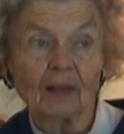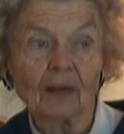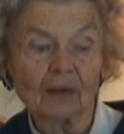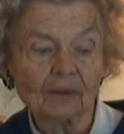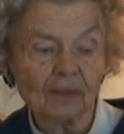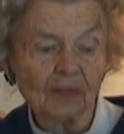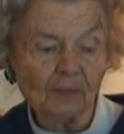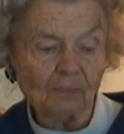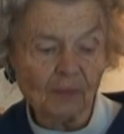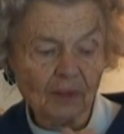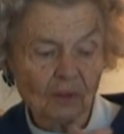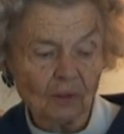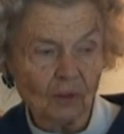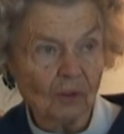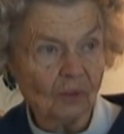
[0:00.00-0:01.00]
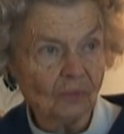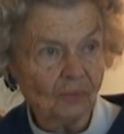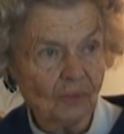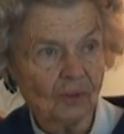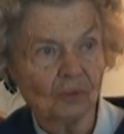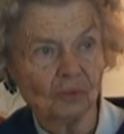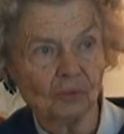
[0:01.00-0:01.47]
Archipenko,
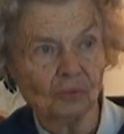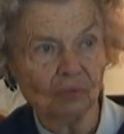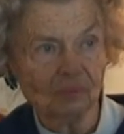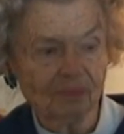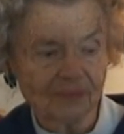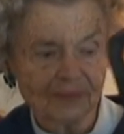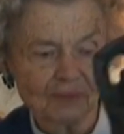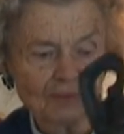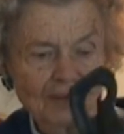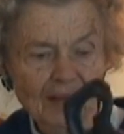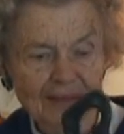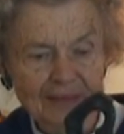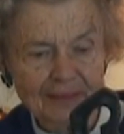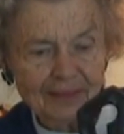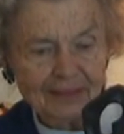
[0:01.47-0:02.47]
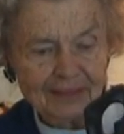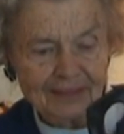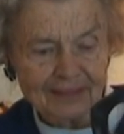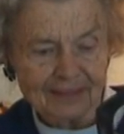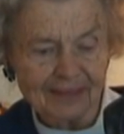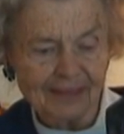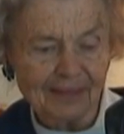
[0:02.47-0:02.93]
who created
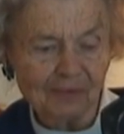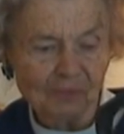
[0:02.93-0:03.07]
this